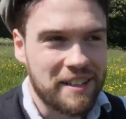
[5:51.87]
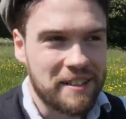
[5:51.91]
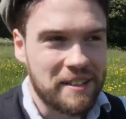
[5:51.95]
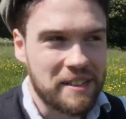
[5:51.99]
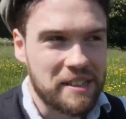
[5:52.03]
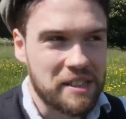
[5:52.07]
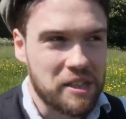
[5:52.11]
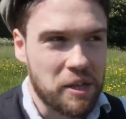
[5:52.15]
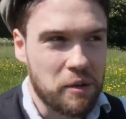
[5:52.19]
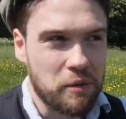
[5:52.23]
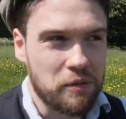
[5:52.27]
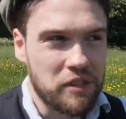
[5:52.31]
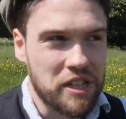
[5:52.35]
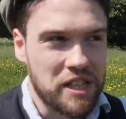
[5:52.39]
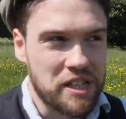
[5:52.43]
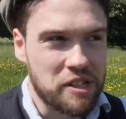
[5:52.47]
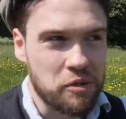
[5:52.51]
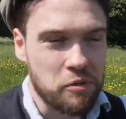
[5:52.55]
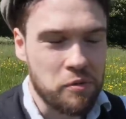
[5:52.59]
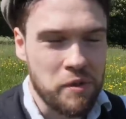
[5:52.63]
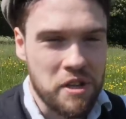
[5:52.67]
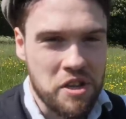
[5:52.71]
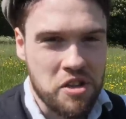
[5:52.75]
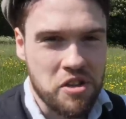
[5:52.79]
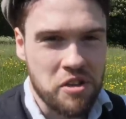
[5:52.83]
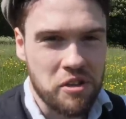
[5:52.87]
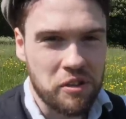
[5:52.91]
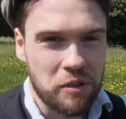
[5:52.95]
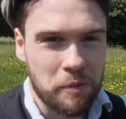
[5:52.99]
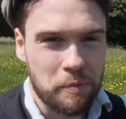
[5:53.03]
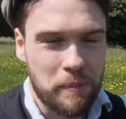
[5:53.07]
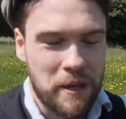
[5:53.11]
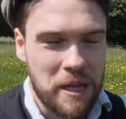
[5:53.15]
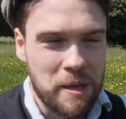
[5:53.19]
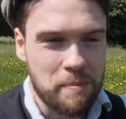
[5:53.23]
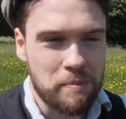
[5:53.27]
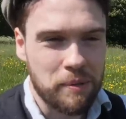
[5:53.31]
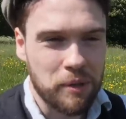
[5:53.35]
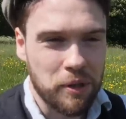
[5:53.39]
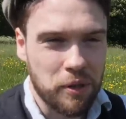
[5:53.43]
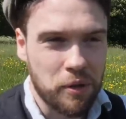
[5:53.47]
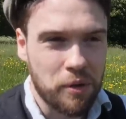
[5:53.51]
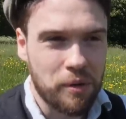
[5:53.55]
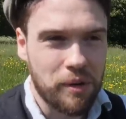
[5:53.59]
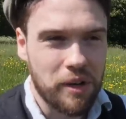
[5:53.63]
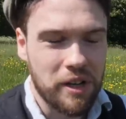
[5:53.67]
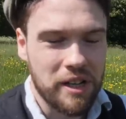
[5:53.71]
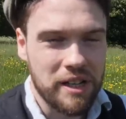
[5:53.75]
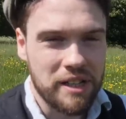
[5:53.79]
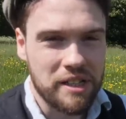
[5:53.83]
So these original people who
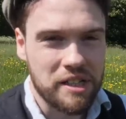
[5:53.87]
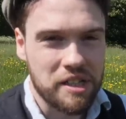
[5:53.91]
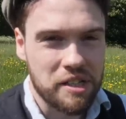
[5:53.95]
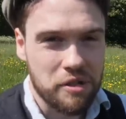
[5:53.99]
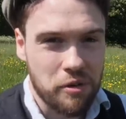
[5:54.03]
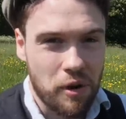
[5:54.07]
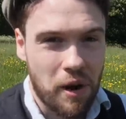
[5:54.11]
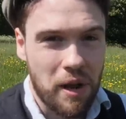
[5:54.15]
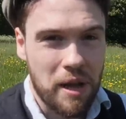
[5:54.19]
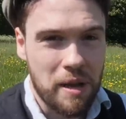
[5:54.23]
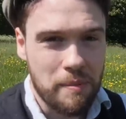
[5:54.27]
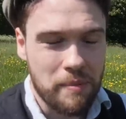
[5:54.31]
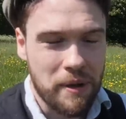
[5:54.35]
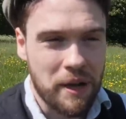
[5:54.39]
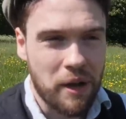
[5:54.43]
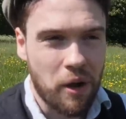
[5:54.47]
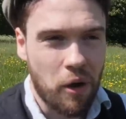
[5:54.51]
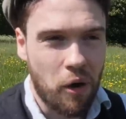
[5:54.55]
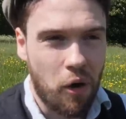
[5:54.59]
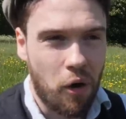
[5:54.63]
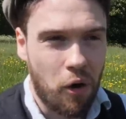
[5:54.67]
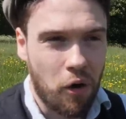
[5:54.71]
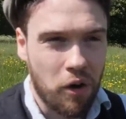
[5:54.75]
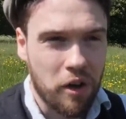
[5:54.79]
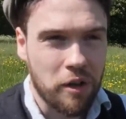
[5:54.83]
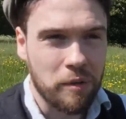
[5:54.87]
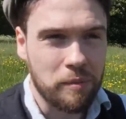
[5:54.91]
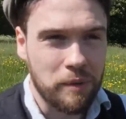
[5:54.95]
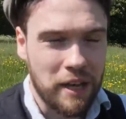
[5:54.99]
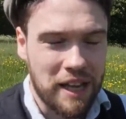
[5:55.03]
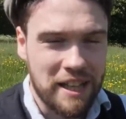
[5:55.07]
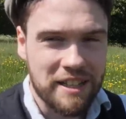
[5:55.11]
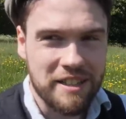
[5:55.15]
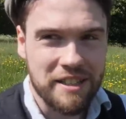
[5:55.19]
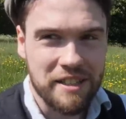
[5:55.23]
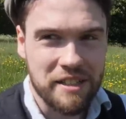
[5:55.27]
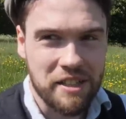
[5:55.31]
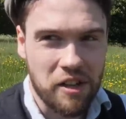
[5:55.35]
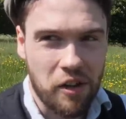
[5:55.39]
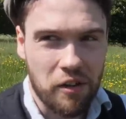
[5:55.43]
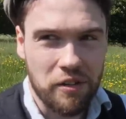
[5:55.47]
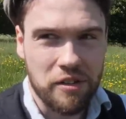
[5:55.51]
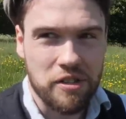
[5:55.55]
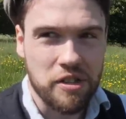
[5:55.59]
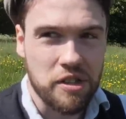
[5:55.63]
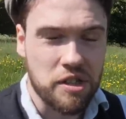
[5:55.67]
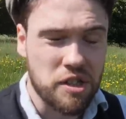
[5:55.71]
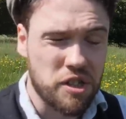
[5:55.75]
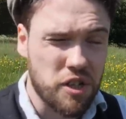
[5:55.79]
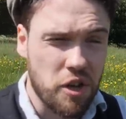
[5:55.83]
were inscribing Ogham letters
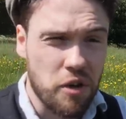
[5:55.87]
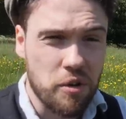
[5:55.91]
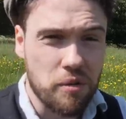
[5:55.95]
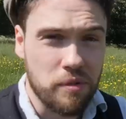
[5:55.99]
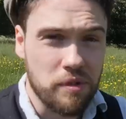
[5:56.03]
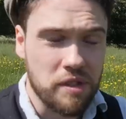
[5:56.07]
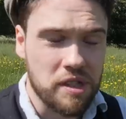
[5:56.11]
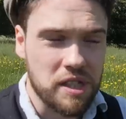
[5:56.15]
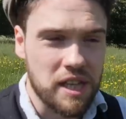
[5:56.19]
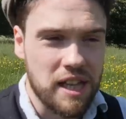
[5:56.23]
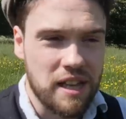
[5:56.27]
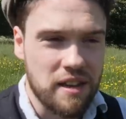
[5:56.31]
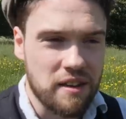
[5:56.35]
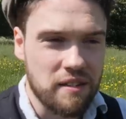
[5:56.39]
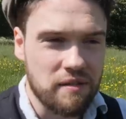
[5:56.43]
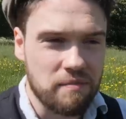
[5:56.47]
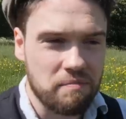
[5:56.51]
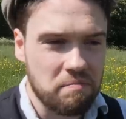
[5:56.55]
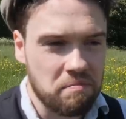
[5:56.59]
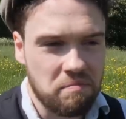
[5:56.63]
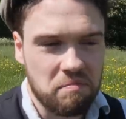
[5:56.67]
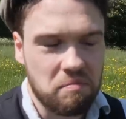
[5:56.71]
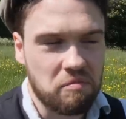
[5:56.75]
onto stones in